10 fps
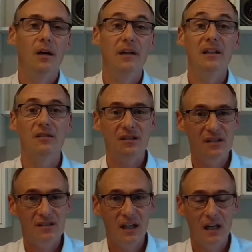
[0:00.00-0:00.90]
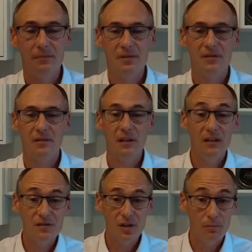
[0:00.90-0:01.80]
in the systems,
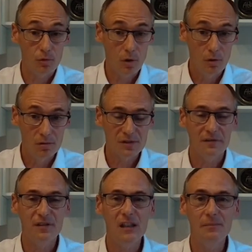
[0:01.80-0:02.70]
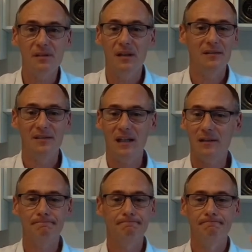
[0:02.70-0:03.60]
in some roles of teams, and
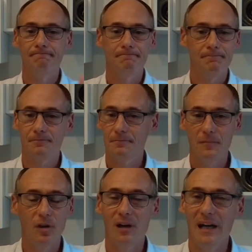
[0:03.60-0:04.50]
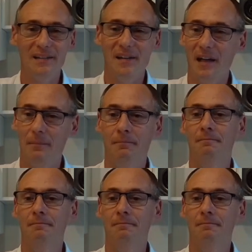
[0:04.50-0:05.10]
then the light came.